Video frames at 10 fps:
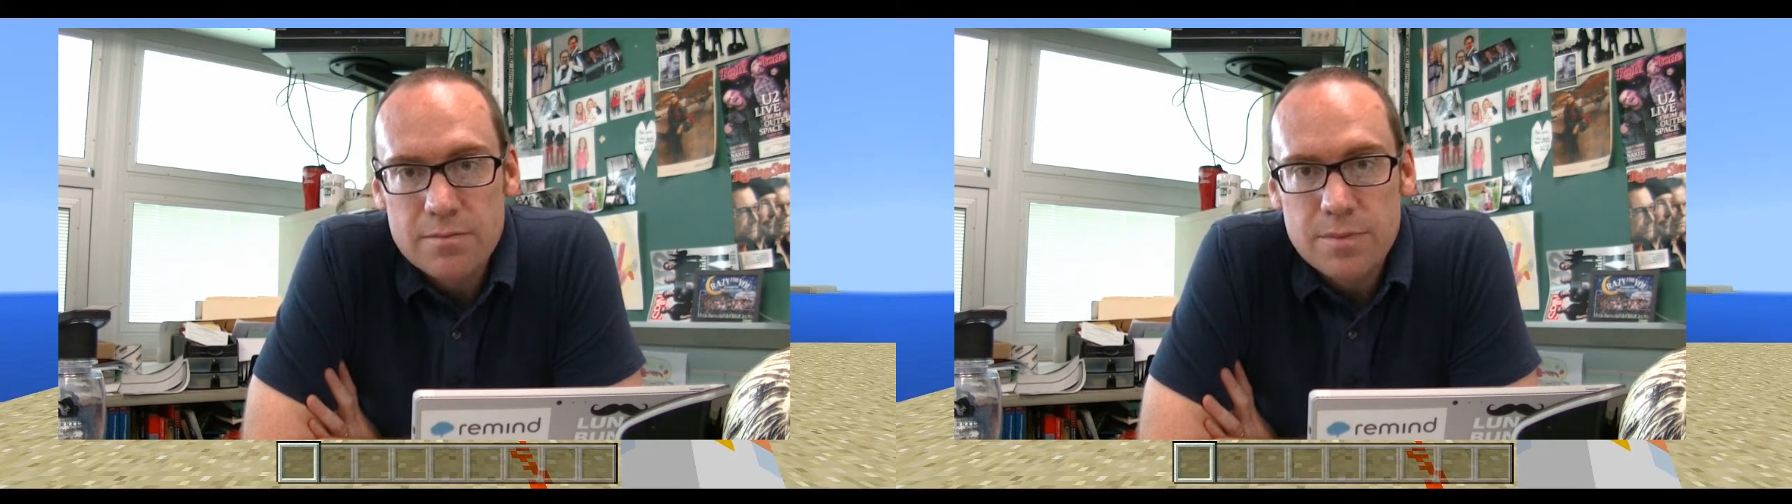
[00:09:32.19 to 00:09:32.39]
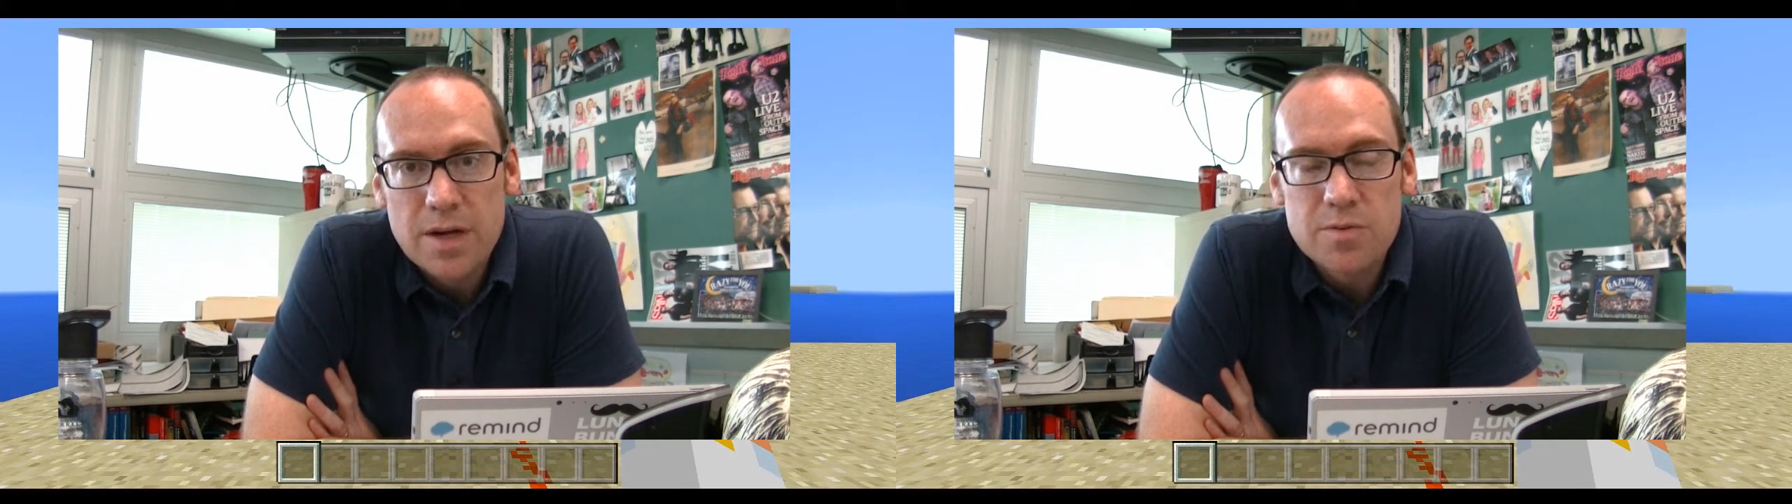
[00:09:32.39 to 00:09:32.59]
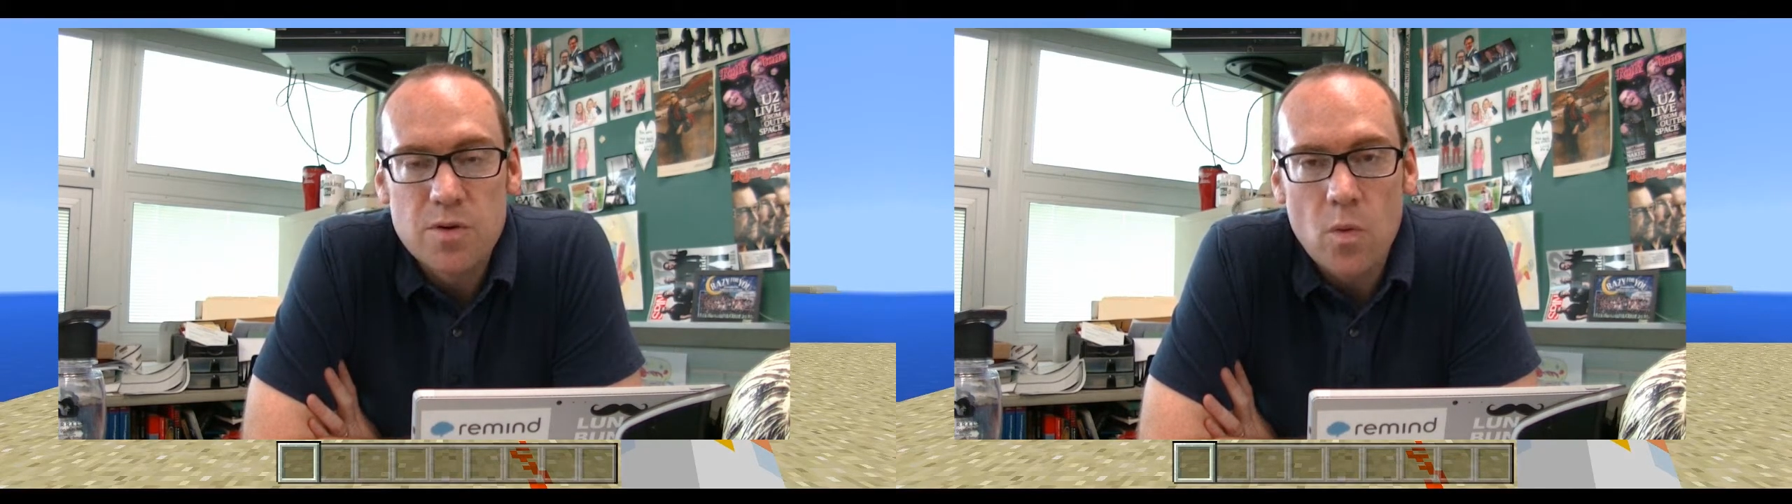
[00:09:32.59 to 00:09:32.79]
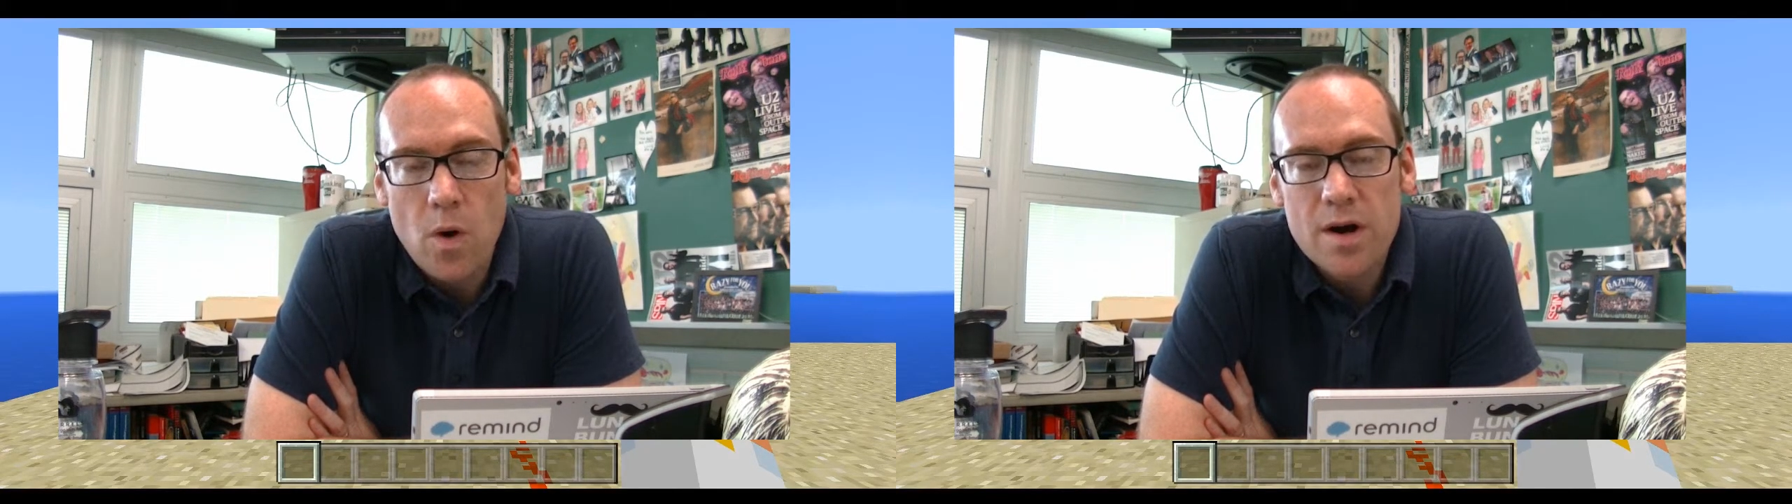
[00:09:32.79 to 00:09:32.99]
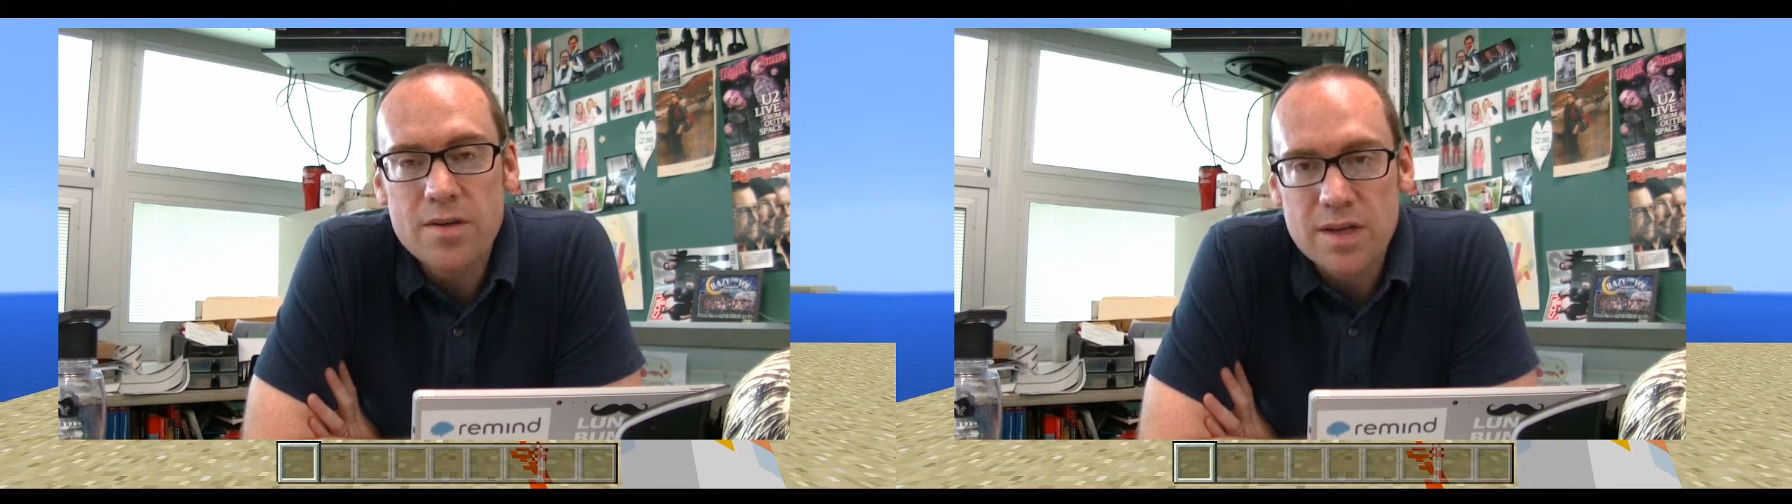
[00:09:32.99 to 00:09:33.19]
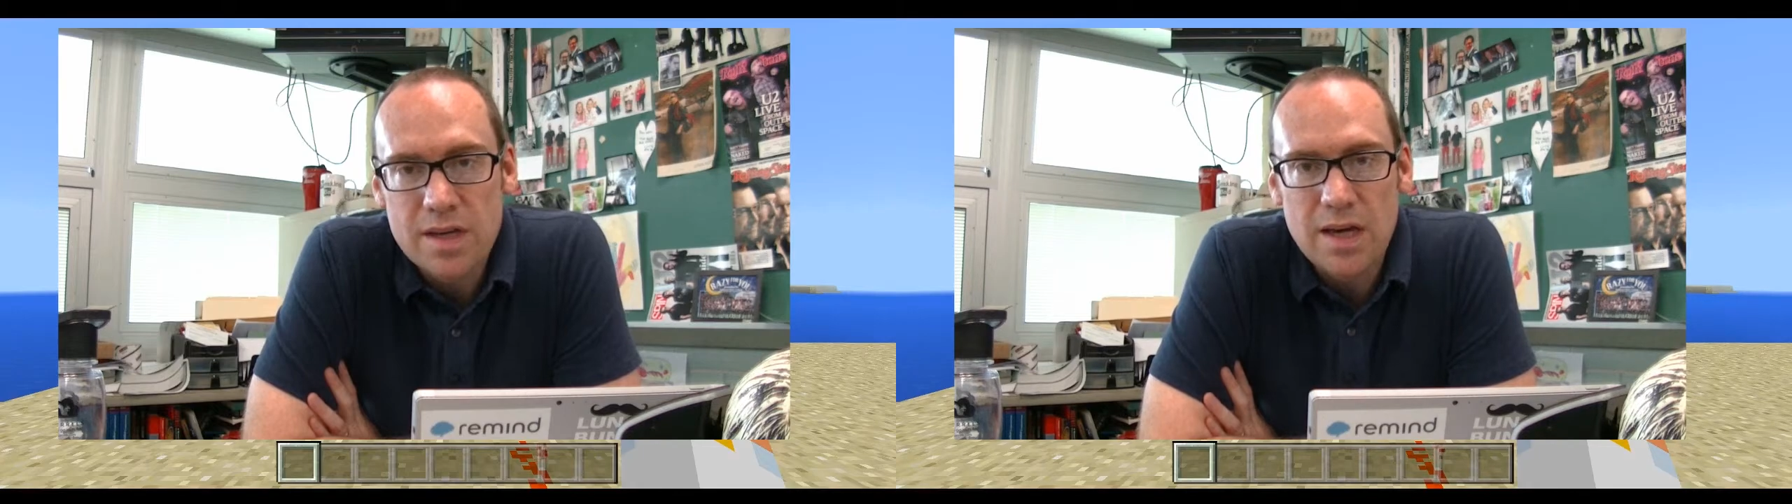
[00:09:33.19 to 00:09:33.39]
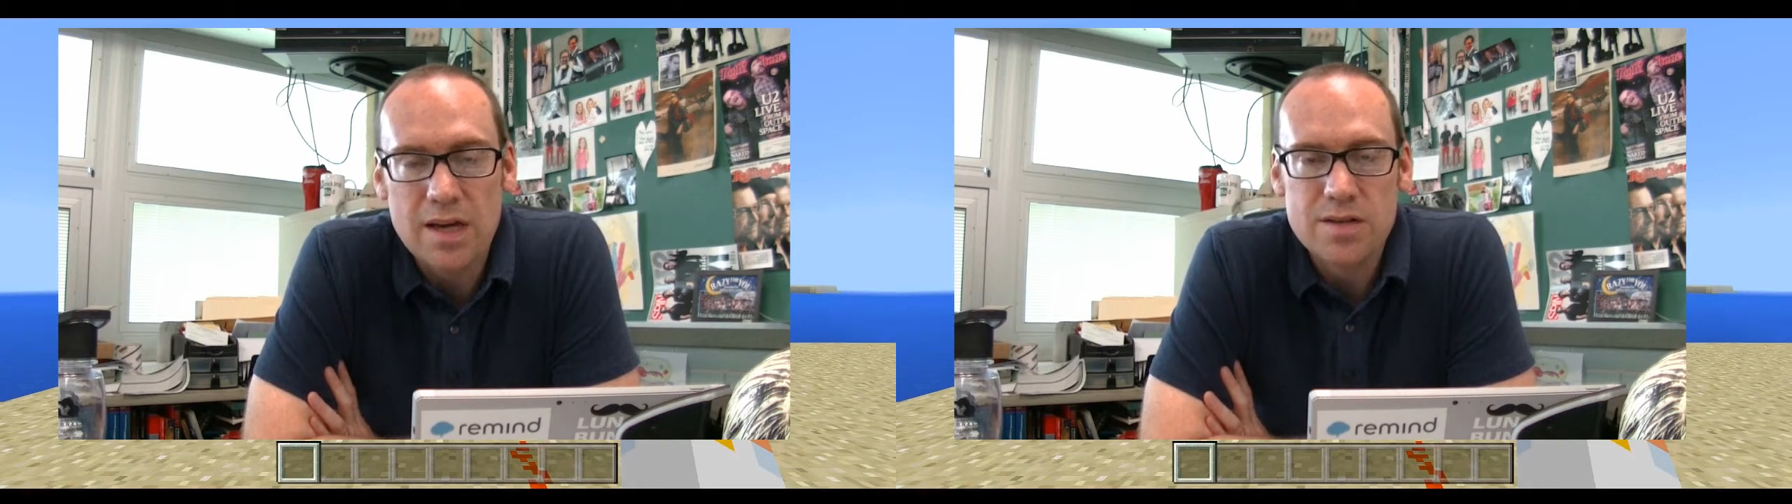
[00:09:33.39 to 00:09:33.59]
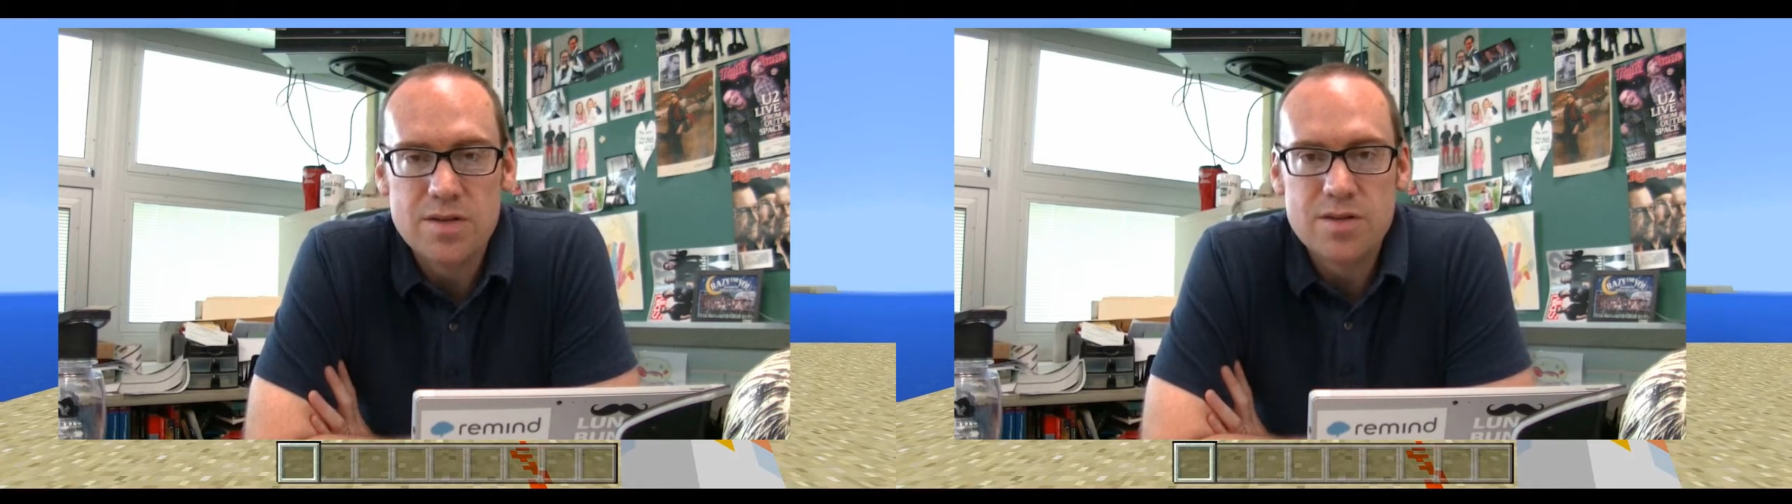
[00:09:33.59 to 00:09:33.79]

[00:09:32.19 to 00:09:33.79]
because we wanted the kids